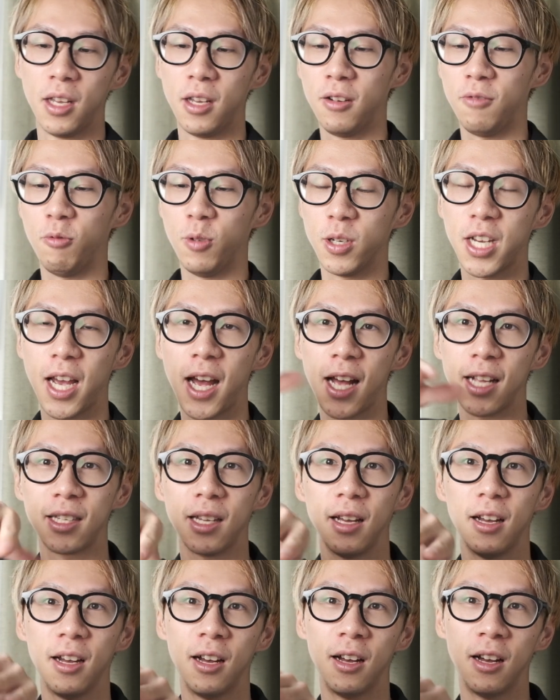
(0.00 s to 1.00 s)
which has
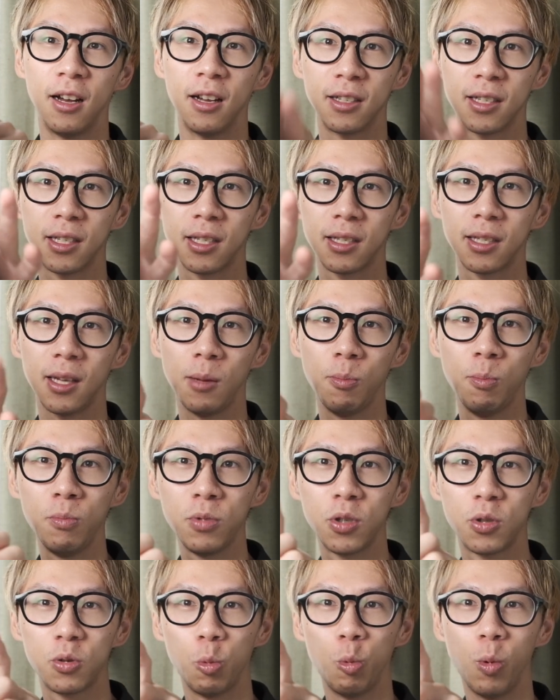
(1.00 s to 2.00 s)

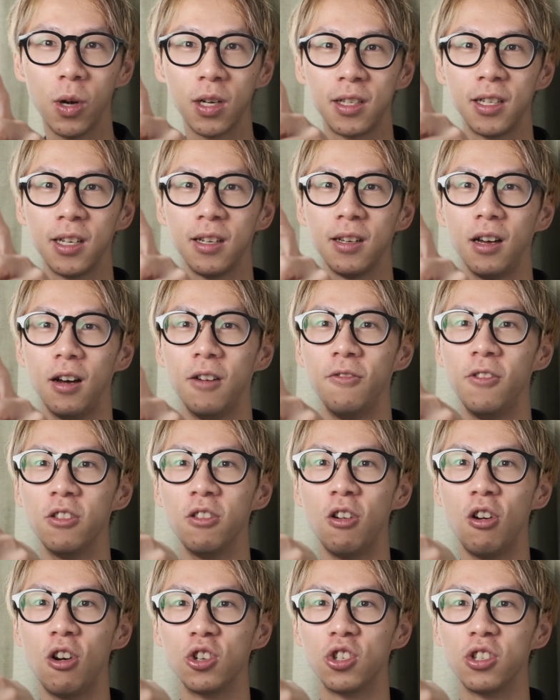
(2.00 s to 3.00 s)
somewhat of a
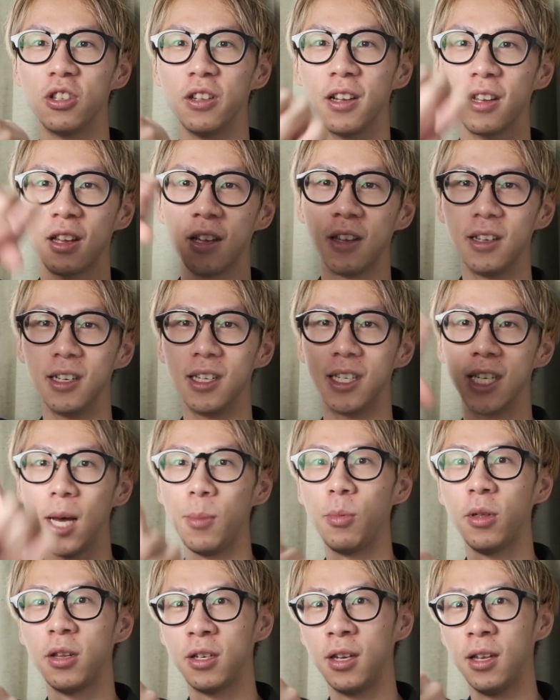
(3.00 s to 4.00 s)
large like
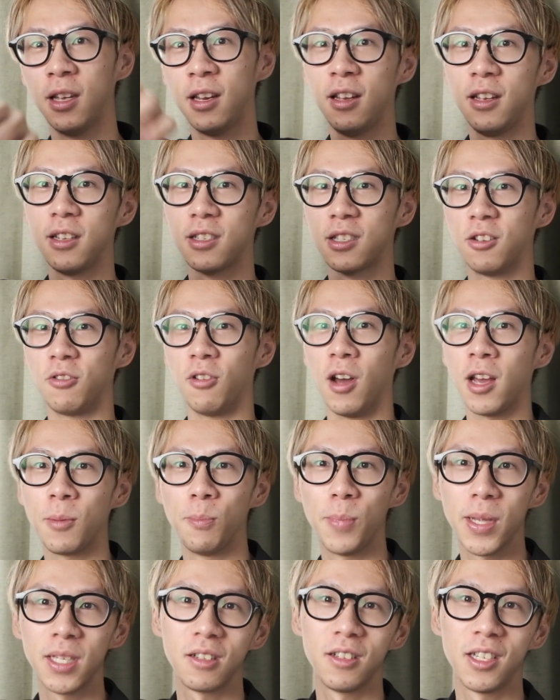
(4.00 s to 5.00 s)
depth in it, so I can
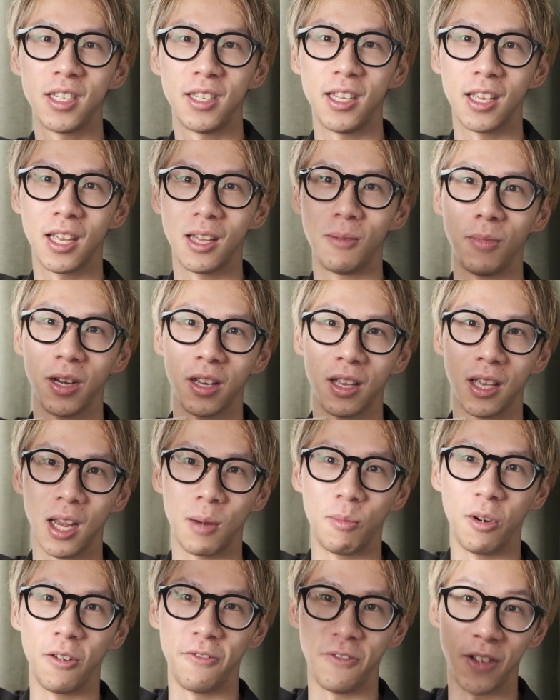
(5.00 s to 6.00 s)
basically stick in my
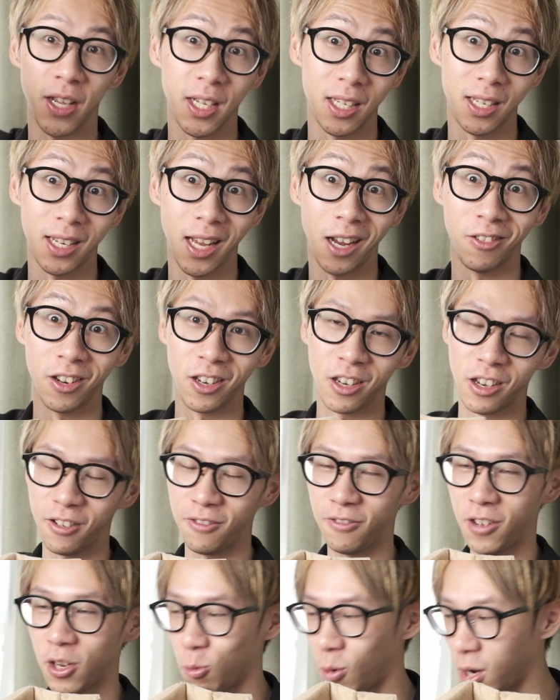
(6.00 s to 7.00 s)
camera face down in here
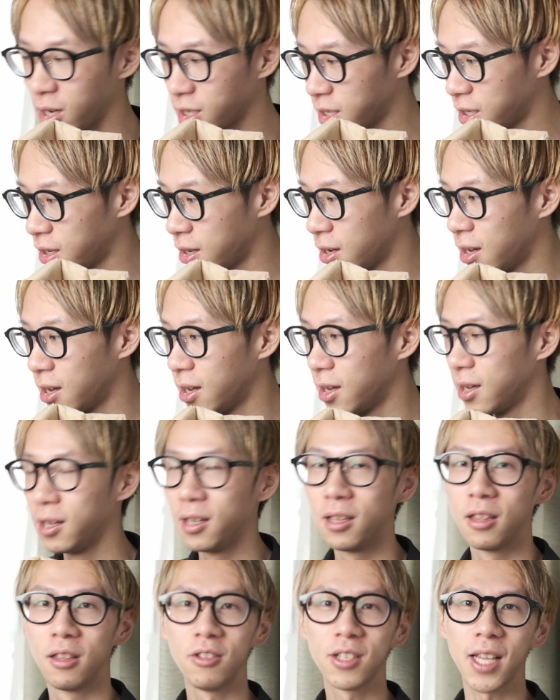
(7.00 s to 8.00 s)
if I want.
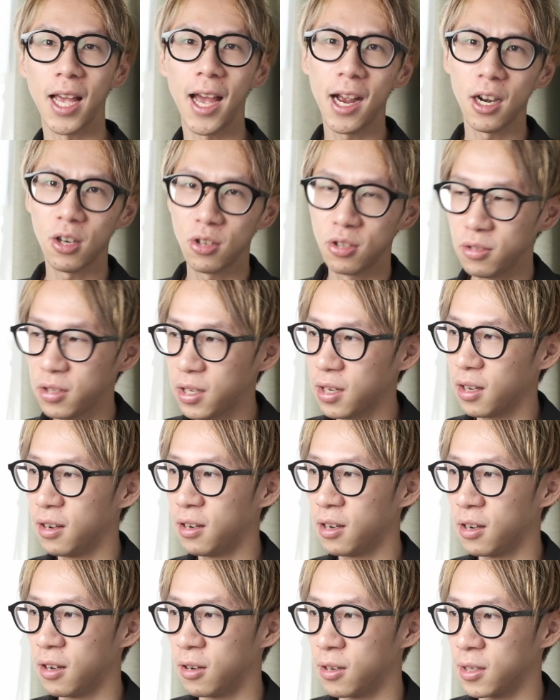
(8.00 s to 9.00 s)
There's actually
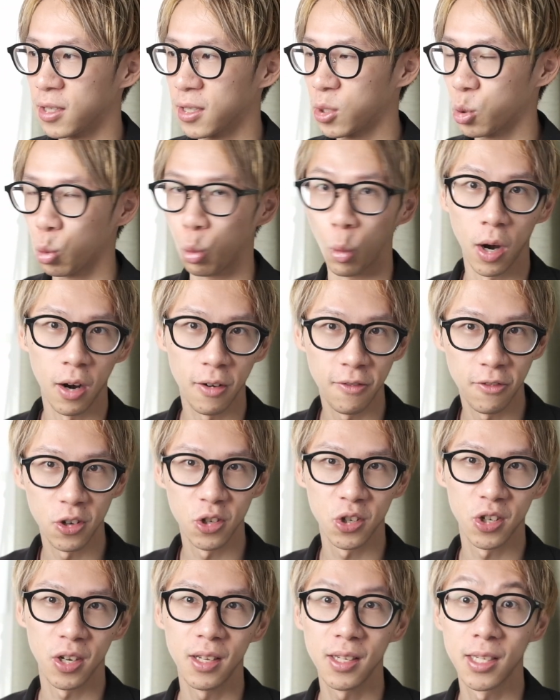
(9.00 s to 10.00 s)
a square
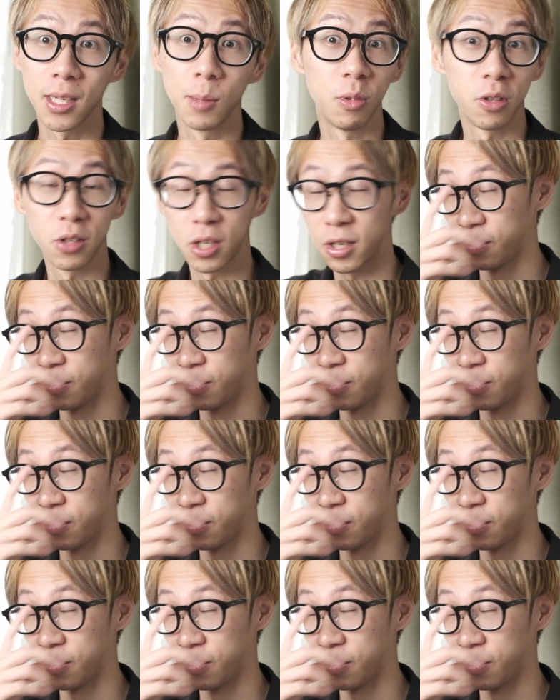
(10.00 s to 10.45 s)
version similar to